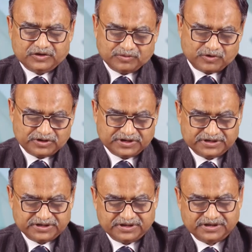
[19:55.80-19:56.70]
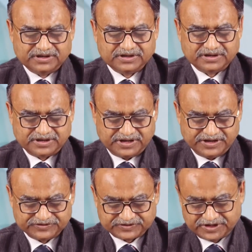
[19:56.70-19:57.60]
You have already
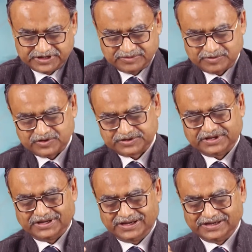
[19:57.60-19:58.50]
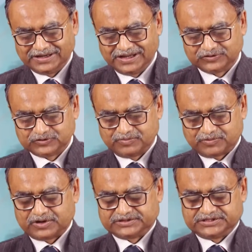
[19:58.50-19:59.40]
studied about the intellectual
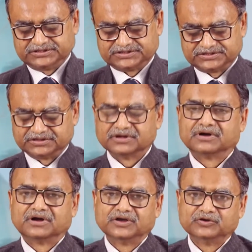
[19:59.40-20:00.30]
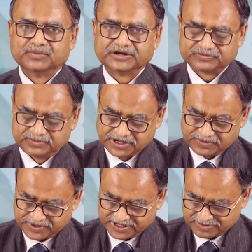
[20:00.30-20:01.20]
process. You must be
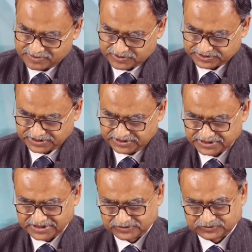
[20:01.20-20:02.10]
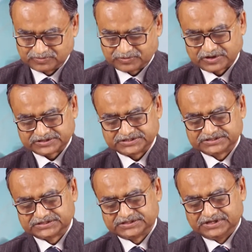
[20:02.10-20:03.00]
aware about the intellectual
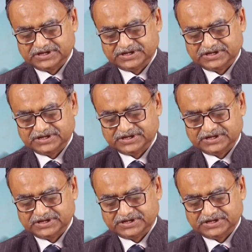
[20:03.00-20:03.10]
process.